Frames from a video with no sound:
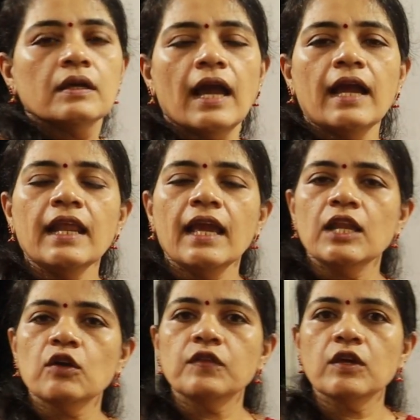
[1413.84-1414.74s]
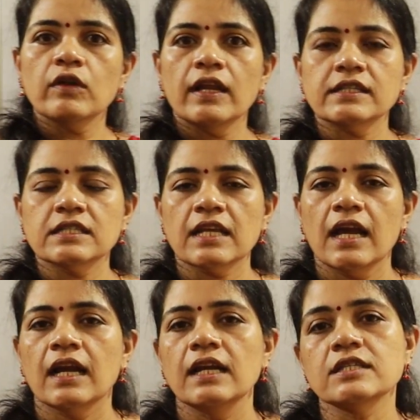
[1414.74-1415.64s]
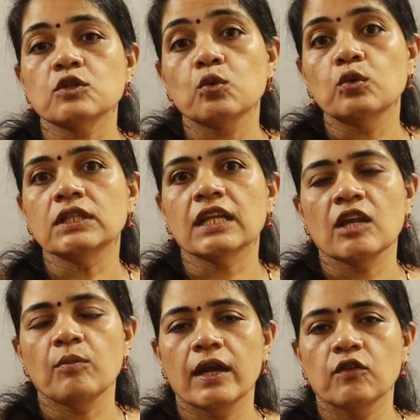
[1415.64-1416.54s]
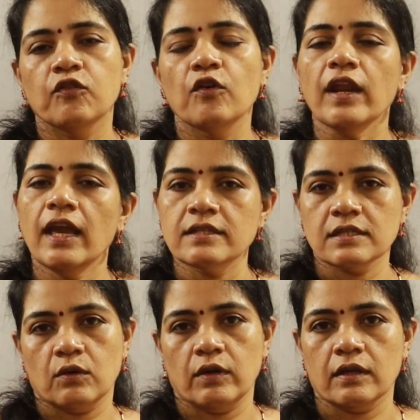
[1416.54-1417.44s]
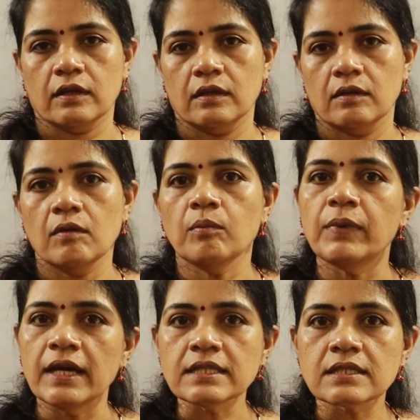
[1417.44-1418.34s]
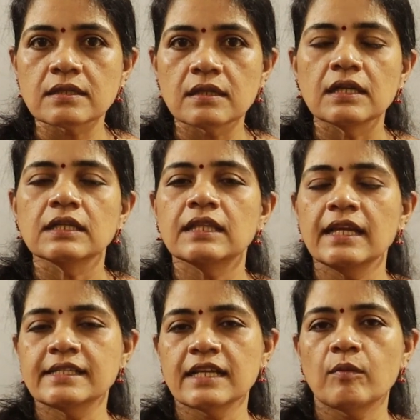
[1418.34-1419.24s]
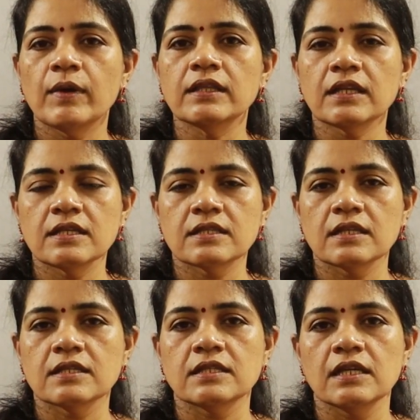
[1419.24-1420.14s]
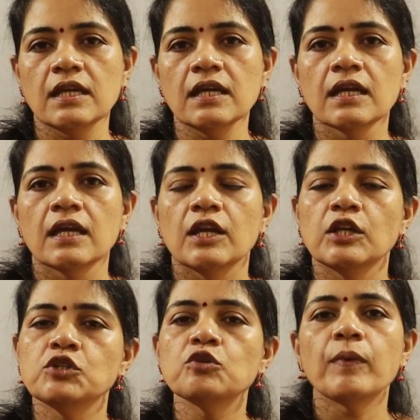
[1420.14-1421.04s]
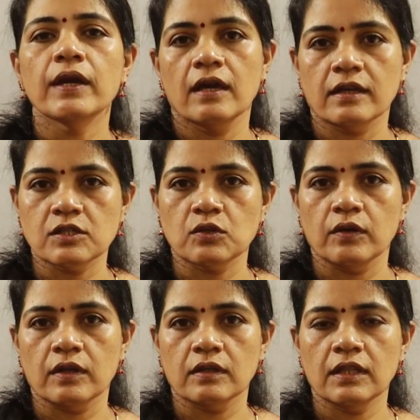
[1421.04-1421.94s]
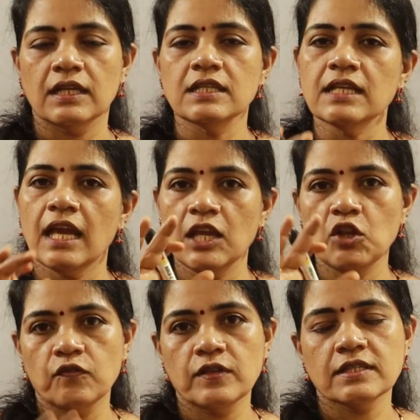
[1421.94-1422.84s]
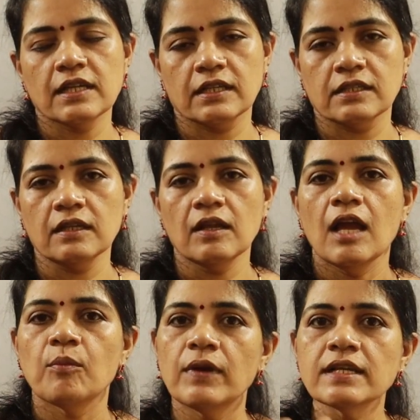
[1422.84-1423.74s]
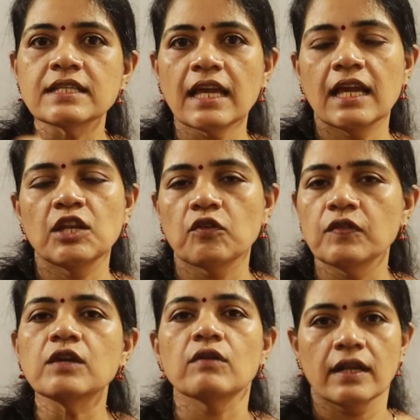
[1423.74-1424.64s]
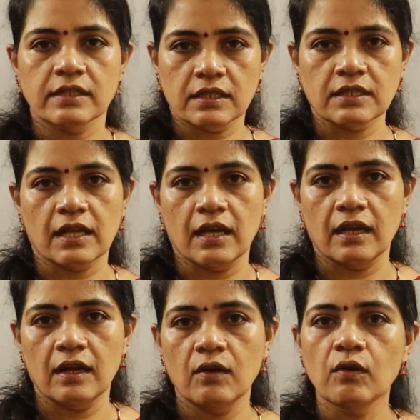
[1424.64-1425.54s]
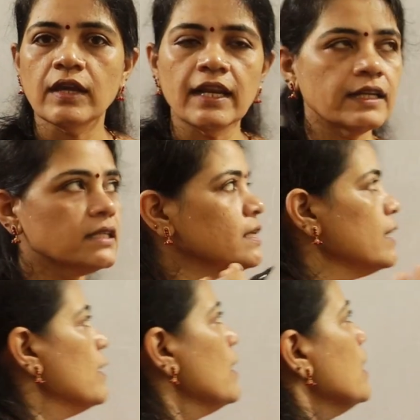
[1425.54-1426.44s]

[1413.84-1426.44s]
And area of the equilateral triangle is root 3 by 4 a square plus theta by 360 into pi r square. That is area of the sector plus area of the equilateral triangle. Okay, let us see.